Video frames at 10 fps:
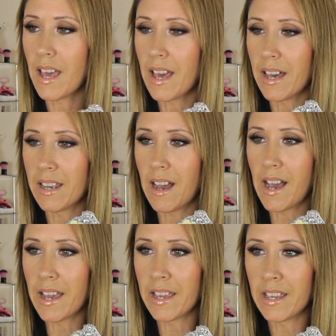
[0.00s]
and
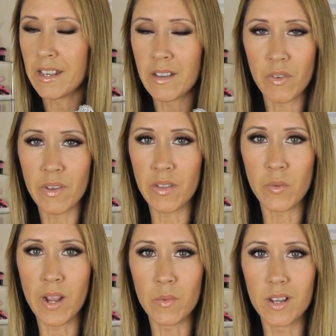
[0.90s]
I never found
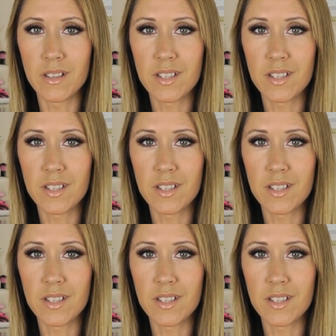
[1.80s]
the right one.